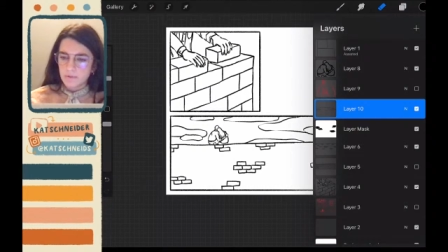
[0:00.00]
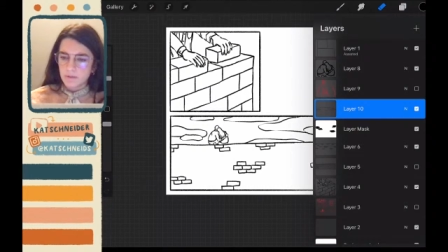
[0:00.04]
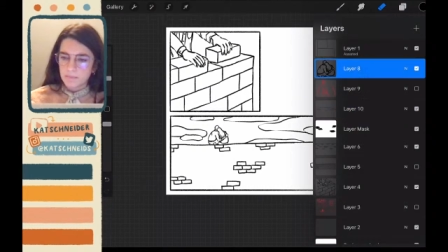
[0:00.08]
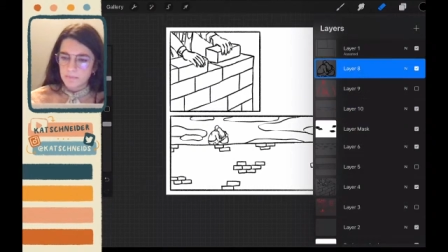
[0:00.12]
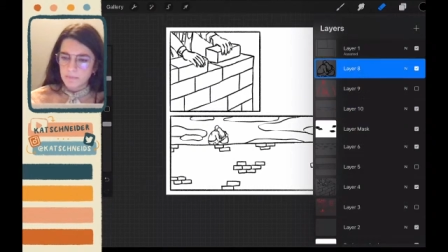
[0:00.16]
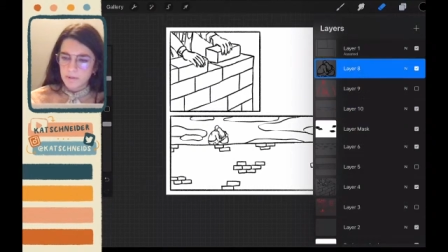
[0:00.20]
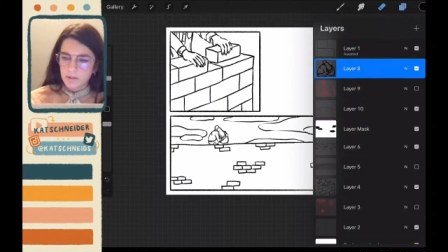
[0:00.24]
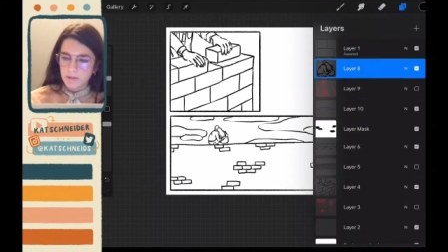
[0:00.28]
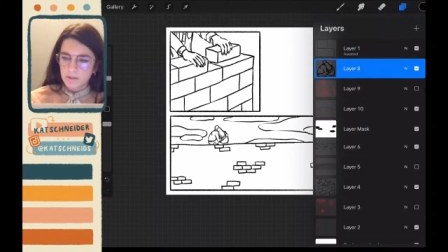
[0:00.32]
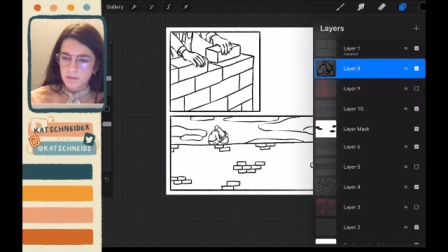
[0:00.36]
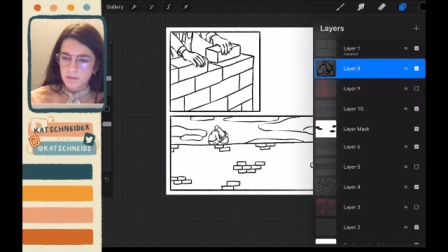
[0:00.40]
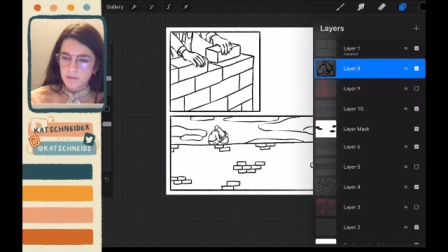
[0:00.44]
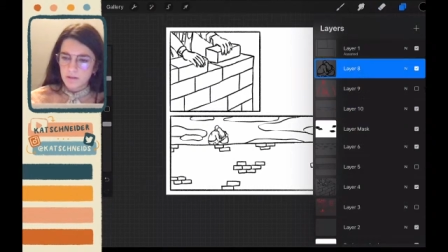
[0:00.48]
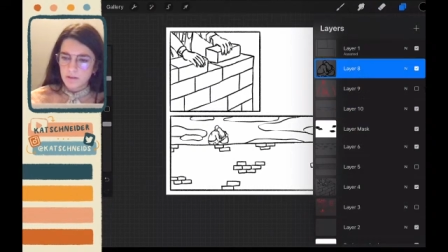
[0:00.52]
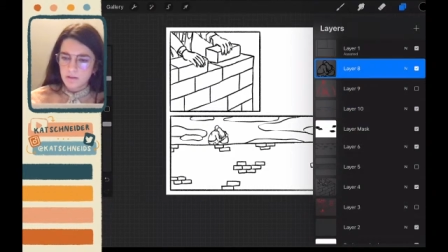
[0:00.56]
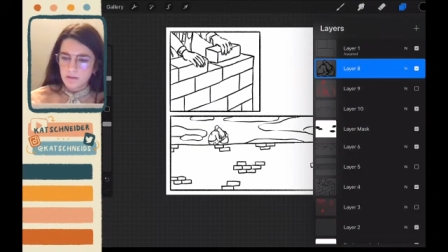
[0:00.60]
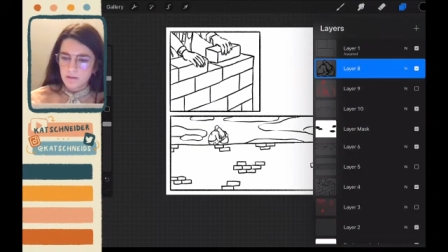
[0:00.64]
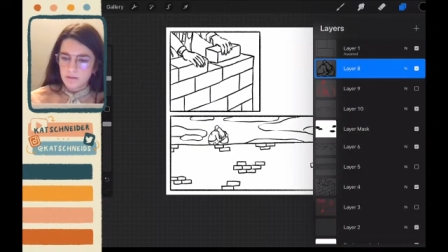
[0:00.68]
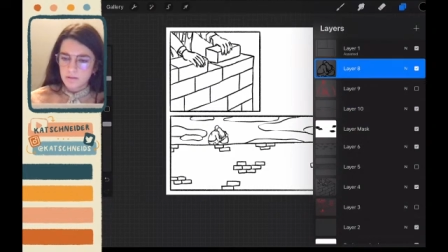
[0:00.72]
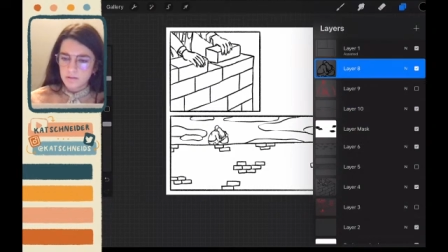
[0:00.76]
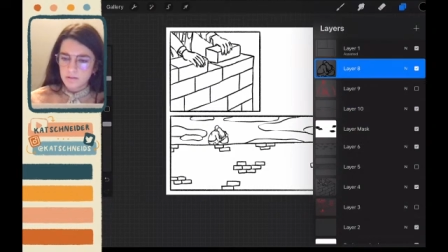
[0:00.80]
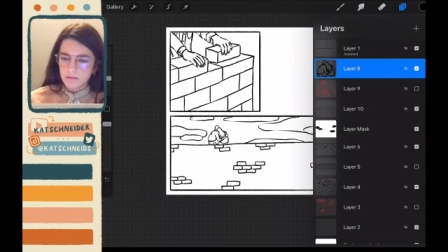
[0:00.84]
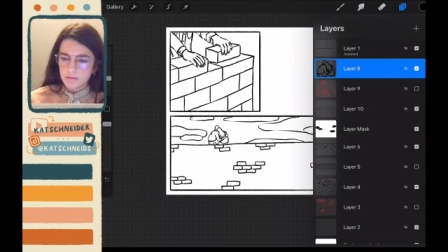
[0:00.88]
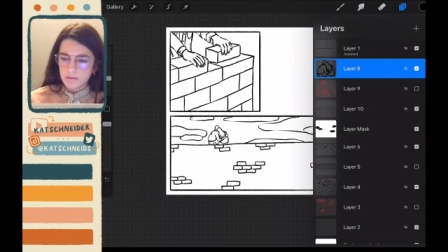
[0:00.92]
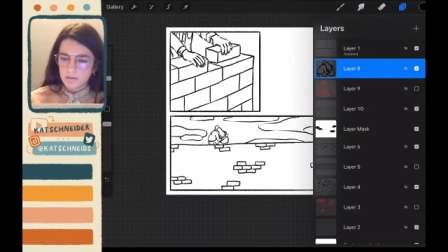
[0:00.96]
I'm
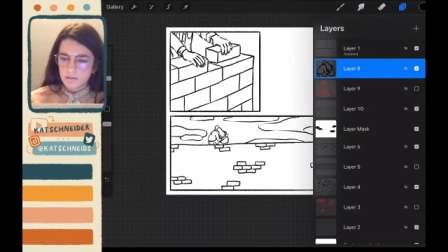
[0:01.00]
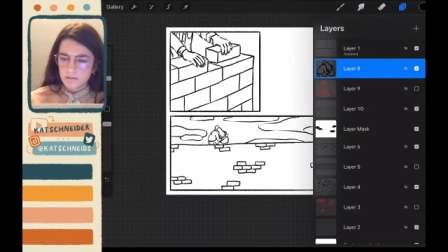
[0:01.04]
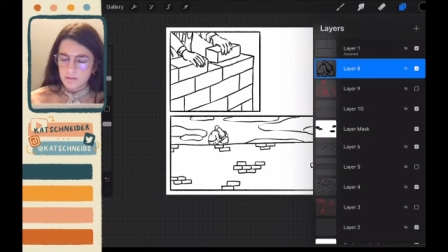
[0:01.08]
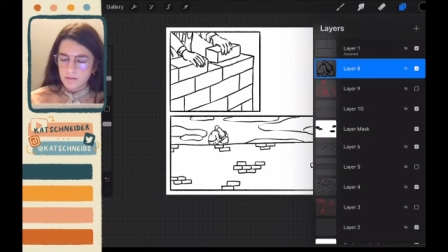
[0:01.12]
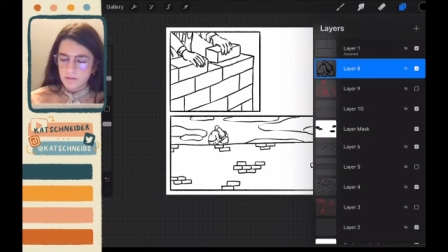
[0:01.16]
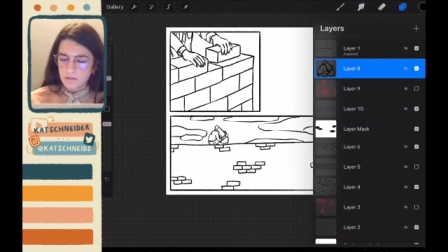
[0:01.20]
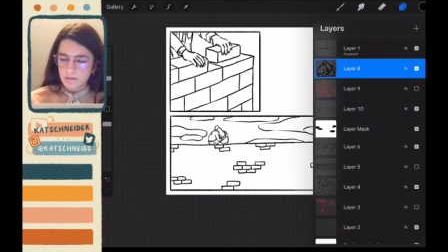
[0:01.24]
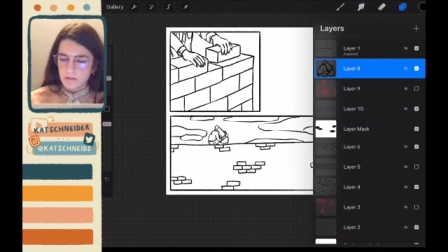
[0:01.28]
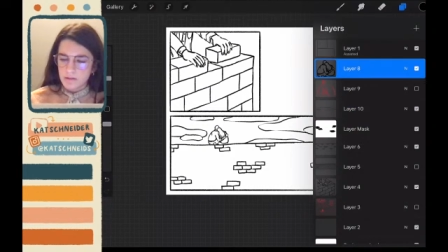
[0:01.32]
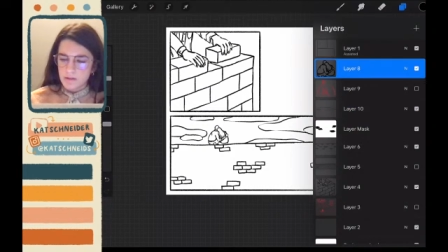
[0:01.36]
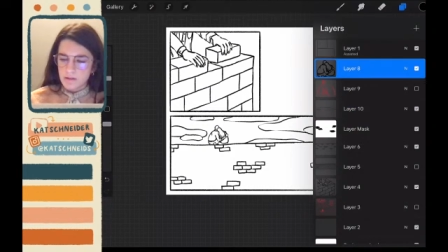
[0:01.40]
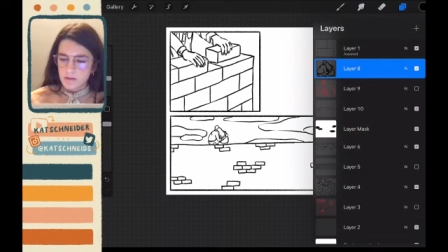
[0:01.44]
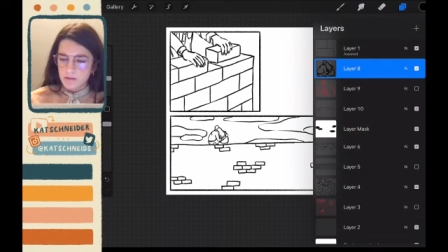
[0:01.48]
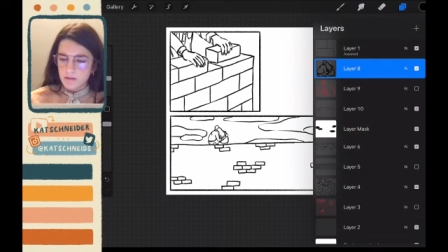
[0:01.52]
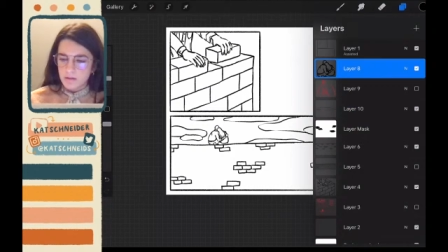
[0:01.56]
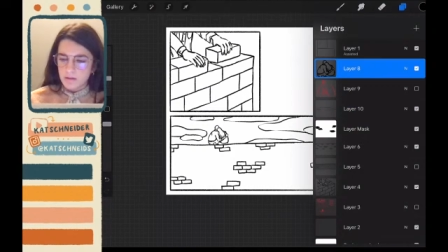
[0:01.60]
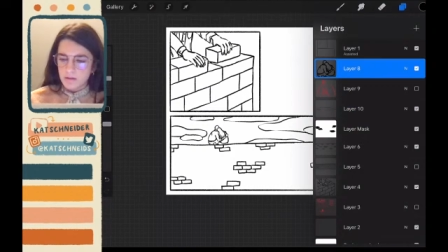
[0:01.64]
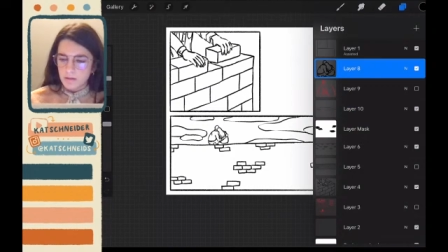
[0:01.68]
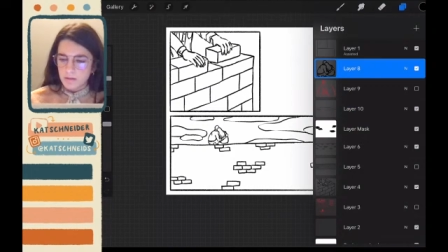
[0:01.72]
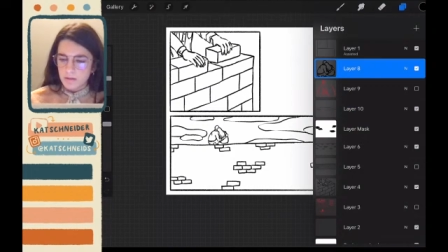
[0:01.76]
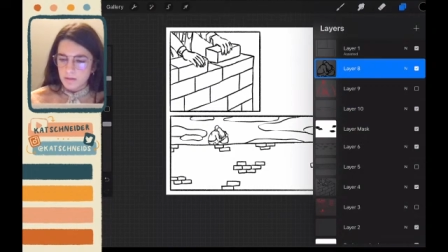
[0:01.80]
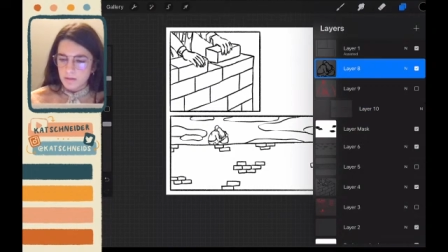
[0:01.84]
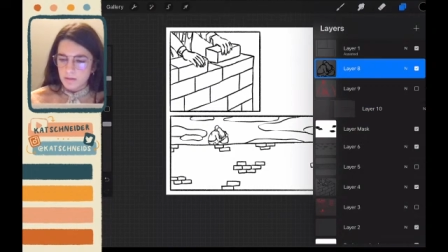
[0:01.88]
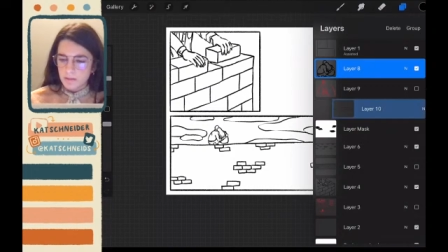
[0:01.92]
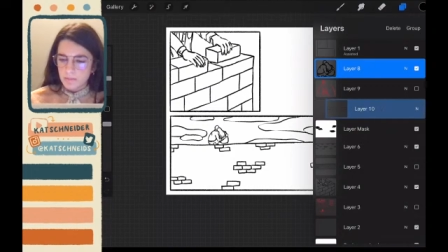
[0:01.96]
gonna
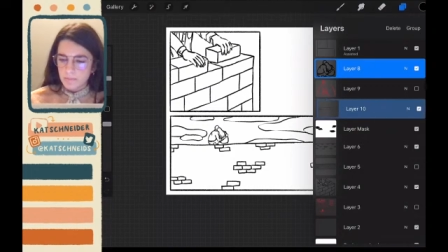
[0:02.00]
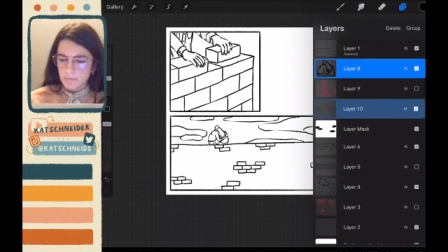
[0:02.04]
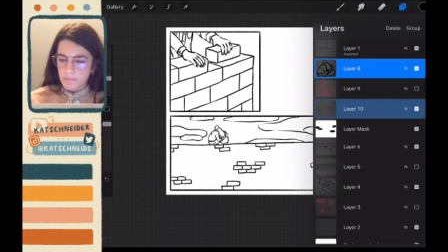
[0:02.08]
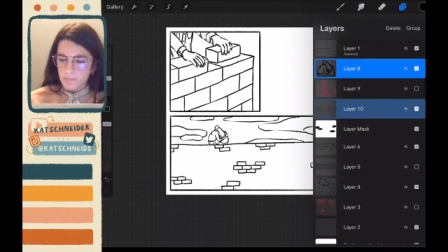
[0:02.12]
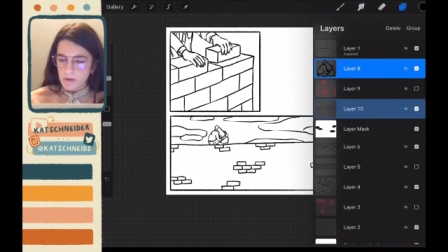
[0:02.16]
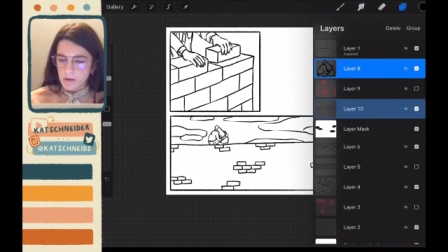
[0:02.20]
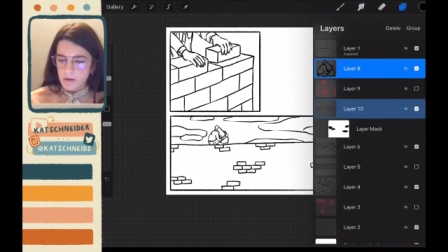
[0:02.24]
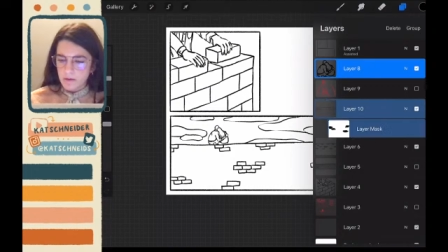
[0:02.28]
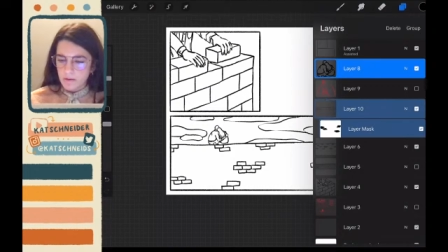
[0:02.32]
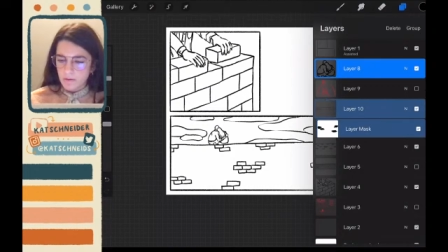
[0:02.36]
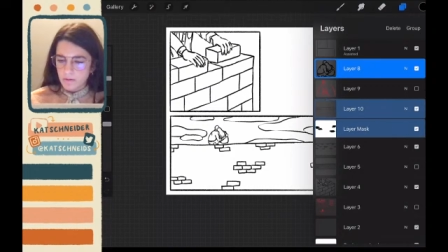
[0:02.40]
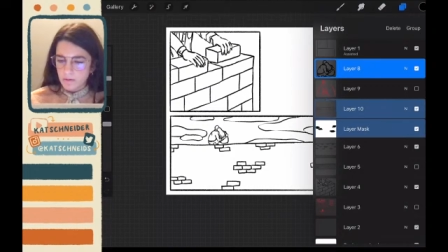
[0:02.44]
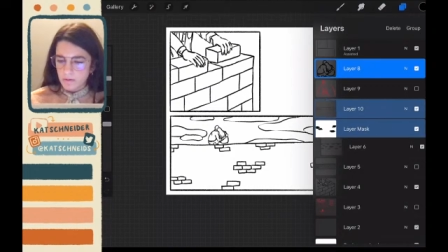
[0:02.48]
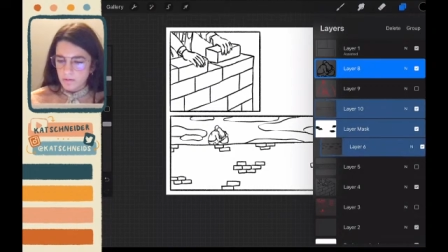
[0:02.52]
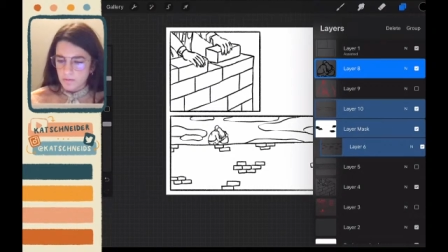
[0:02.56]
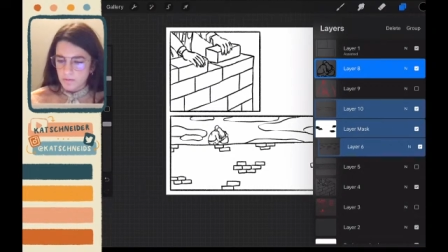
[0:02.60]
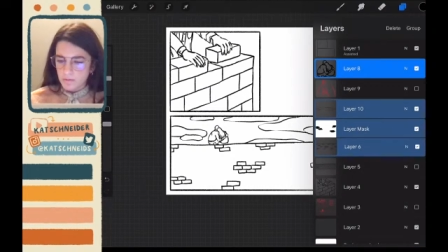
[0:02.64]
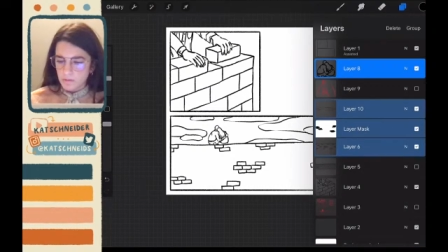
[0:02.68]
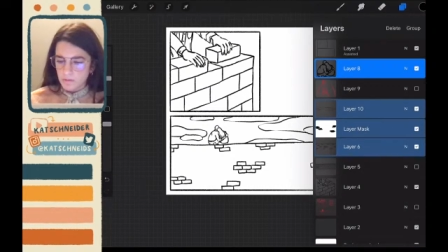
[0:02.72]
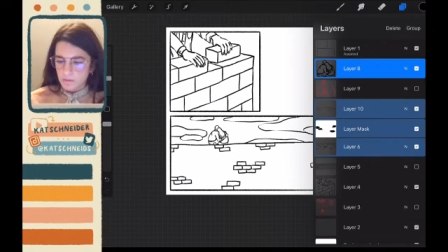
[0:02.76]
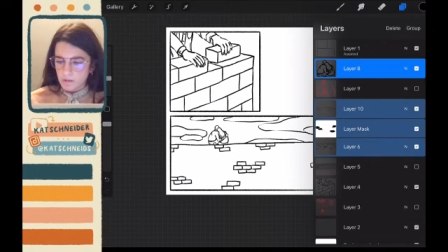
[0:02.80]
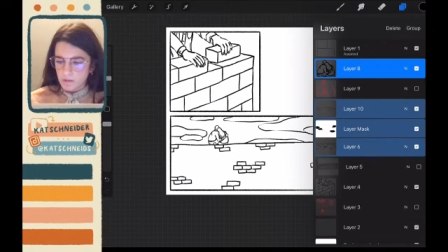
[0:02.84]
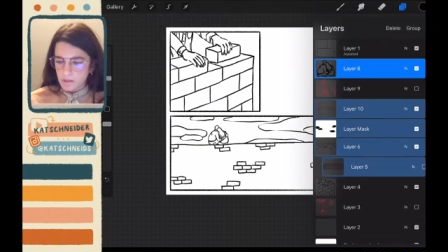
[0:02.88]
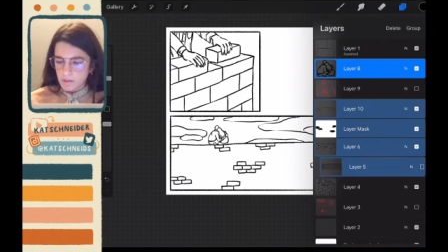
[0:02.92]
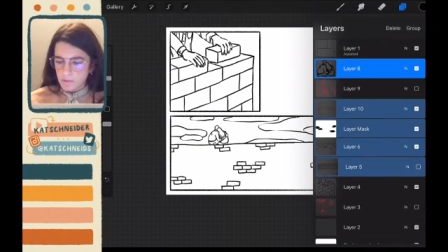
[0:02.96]
combine all
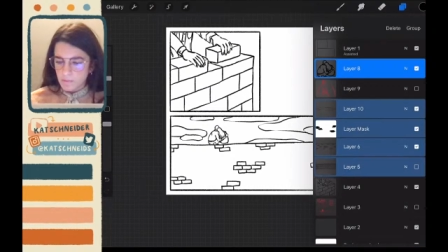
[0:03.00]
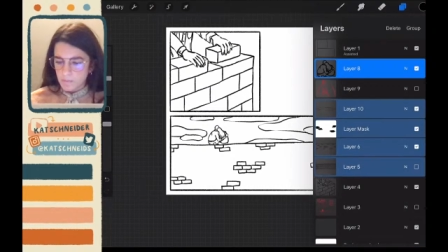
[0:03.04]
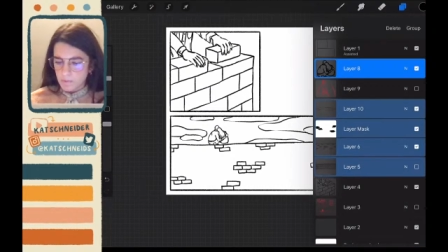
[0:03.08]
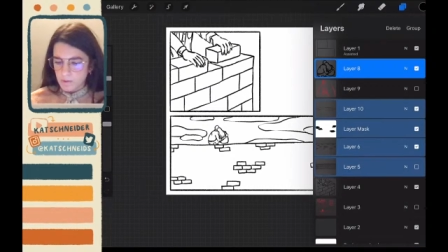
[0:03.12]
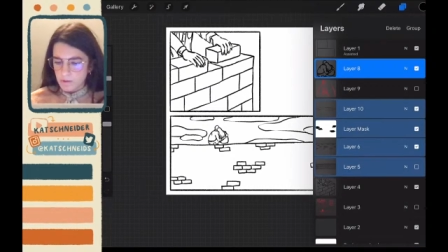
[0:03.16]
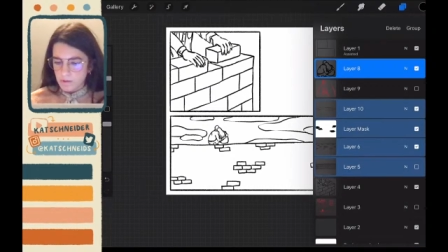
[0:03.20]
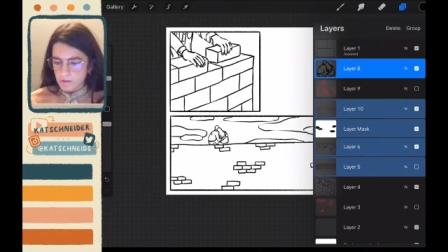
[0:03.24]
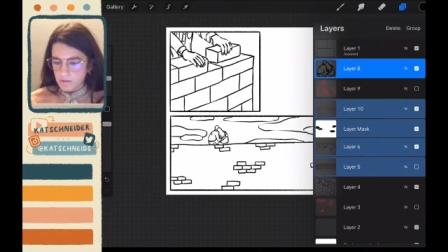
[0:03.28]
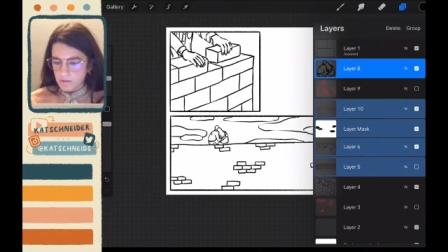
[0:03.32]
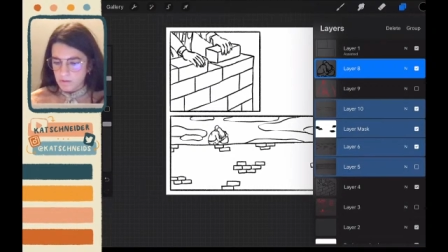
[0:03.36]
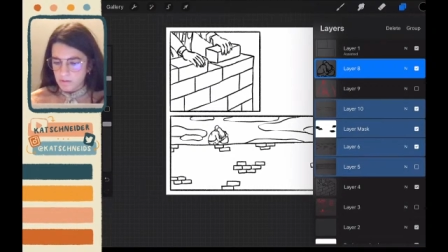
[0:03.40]
the line work